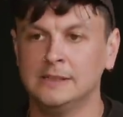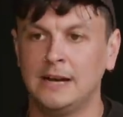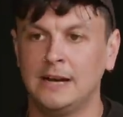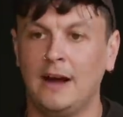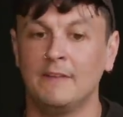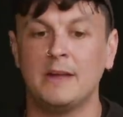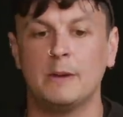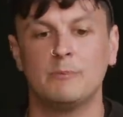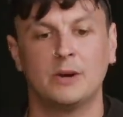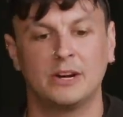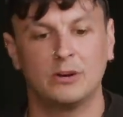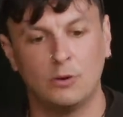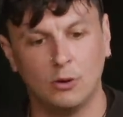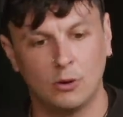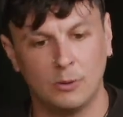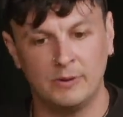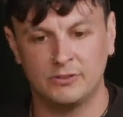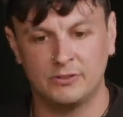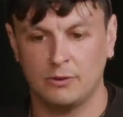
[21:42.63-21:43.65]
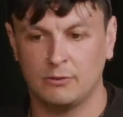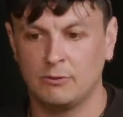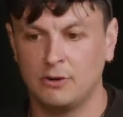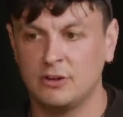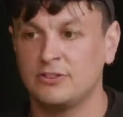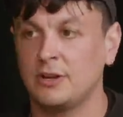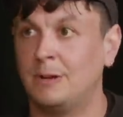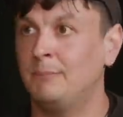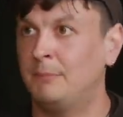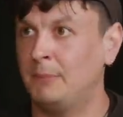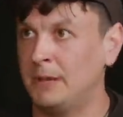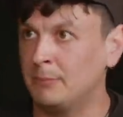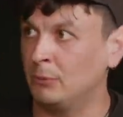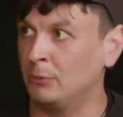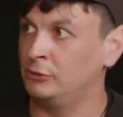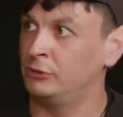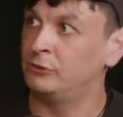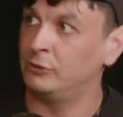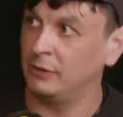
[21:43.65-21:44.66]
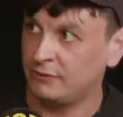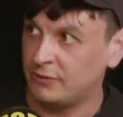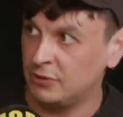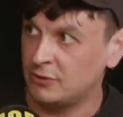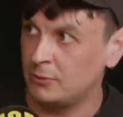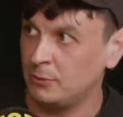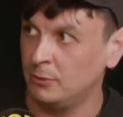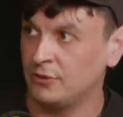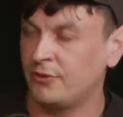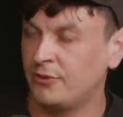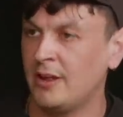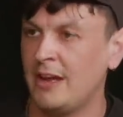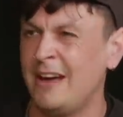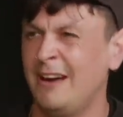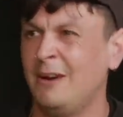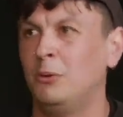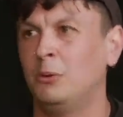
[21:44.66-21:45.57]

And then when Corbyn sort of rose up, people drifted towards there.